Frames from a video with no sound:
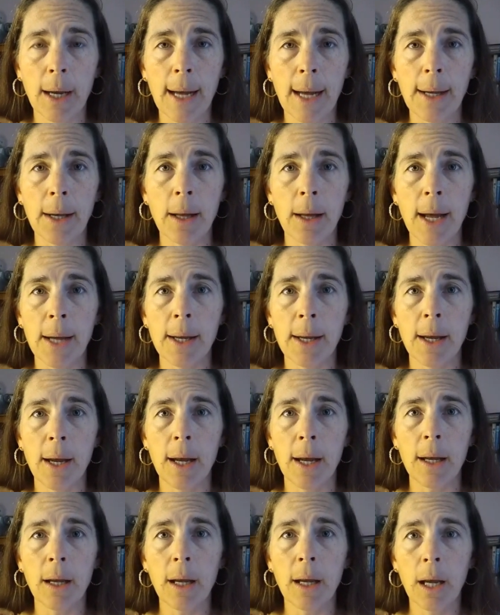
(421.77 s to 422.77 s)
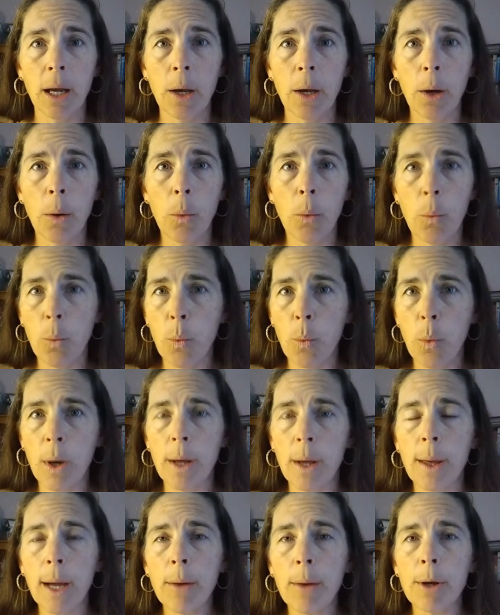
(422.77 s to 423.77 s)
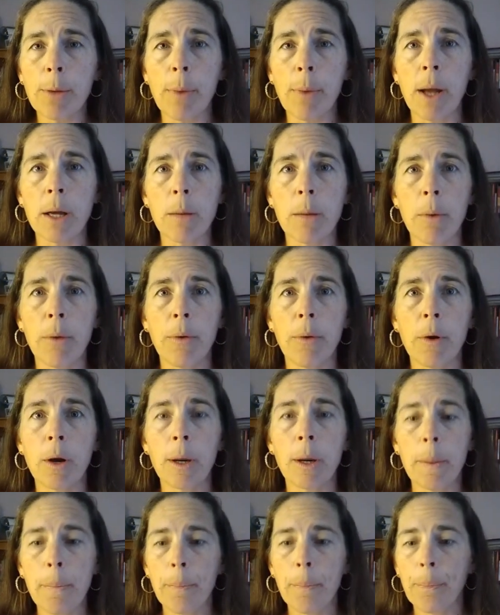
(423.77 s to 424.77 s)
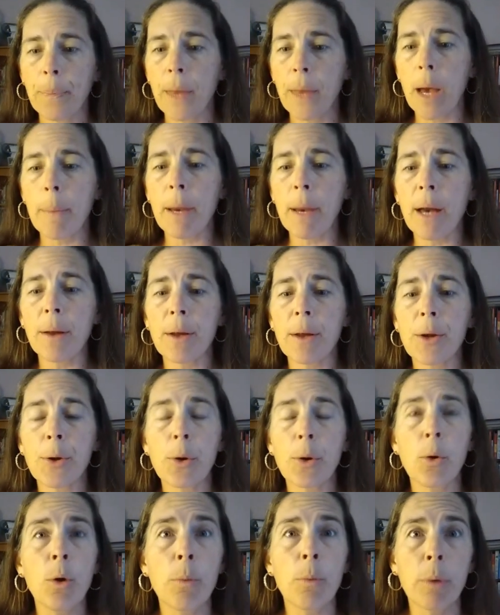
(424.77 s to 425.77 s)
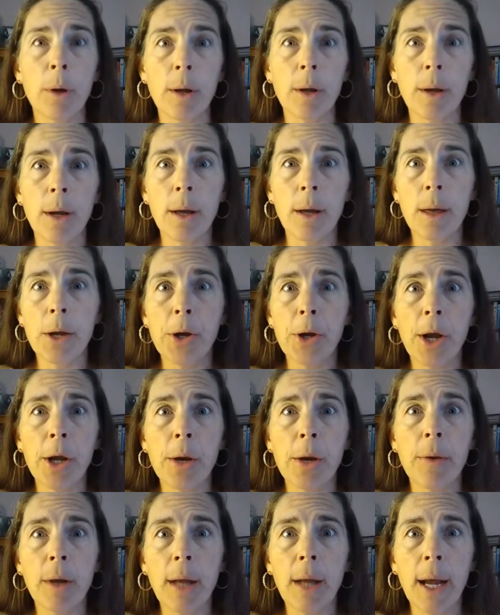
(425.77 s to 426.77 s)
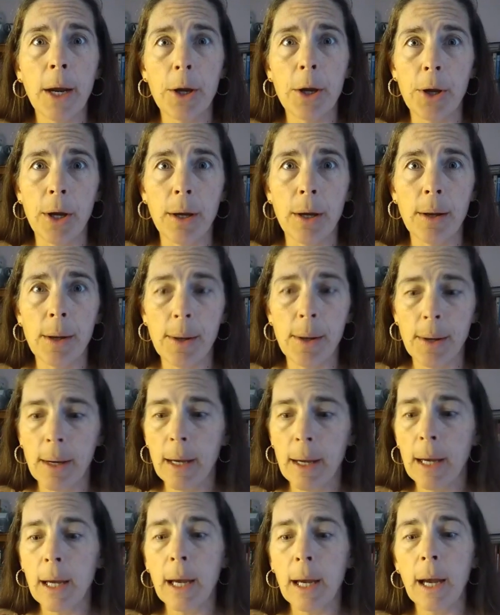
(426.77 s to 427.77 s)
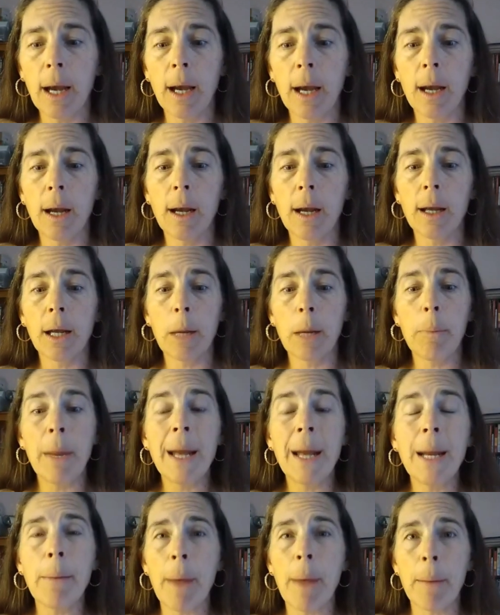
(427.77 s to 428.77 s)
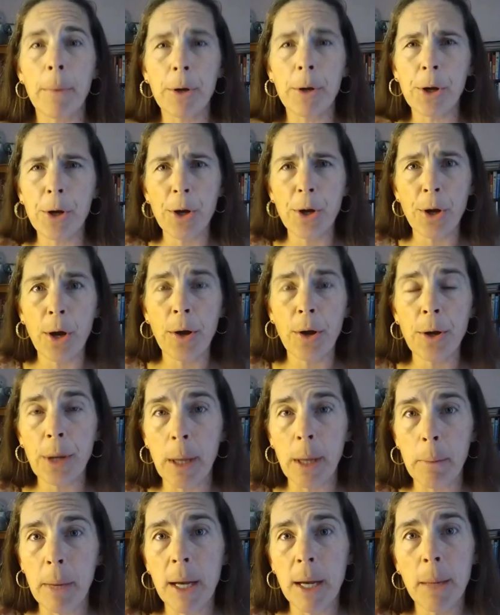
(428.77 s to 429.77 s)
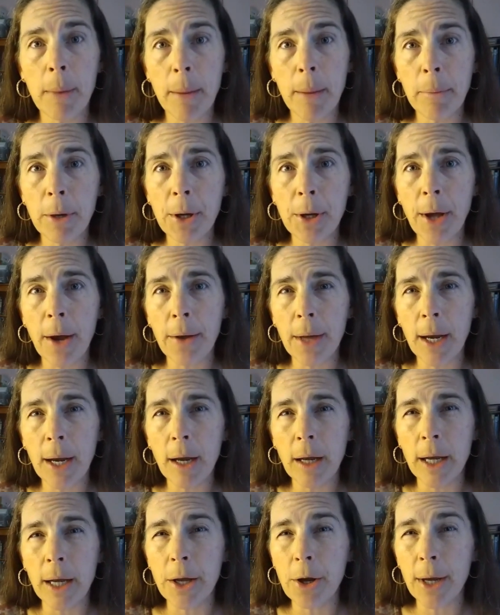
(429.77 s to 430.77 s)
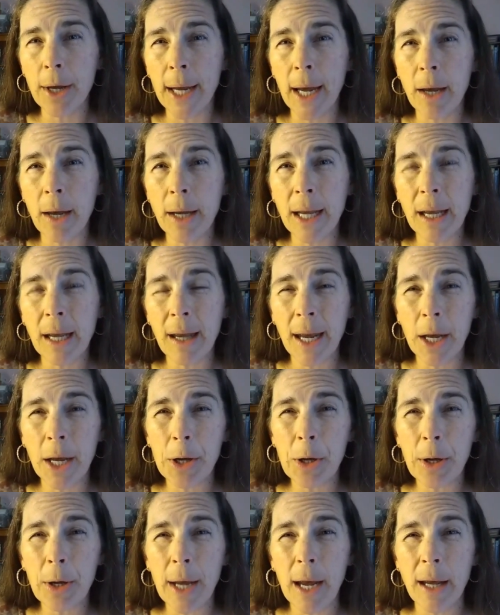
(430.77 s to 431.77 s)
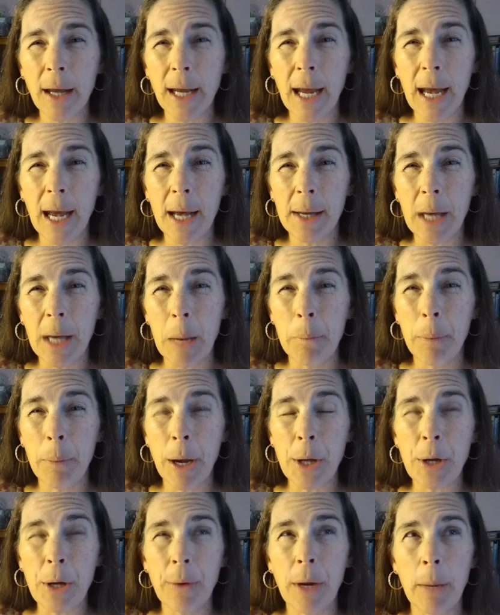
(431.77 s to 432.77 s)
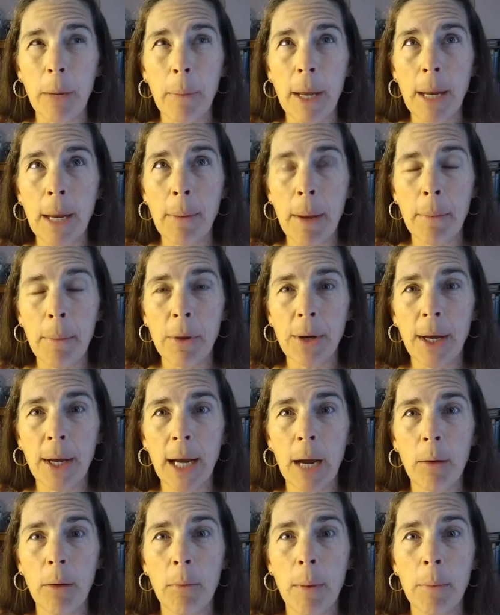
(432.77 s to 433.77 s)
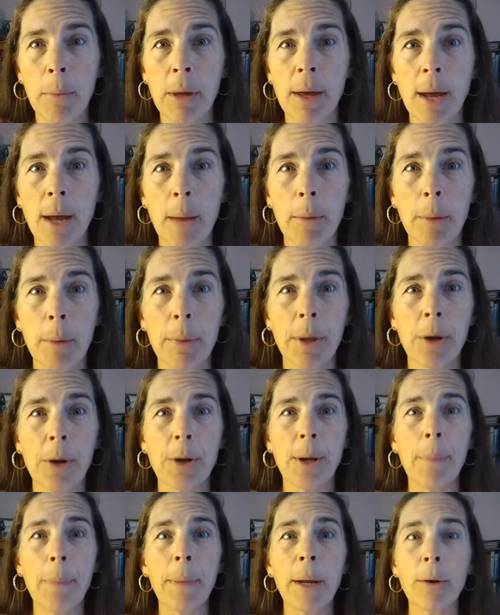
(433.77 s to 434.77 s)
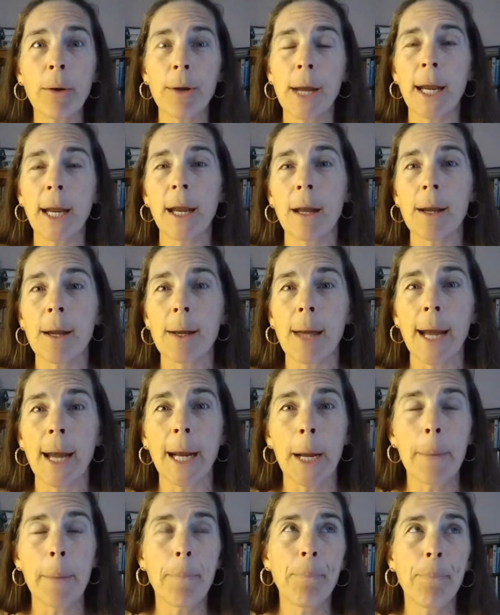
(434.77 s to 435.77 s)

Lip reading: elected in. What are they responsible for? How about the school board, the judge of elections, committee members? Did you know there's committee members out there in your county? Lancaster County has a bunch of committee members. I can't remember the number, but there's something ridiculous like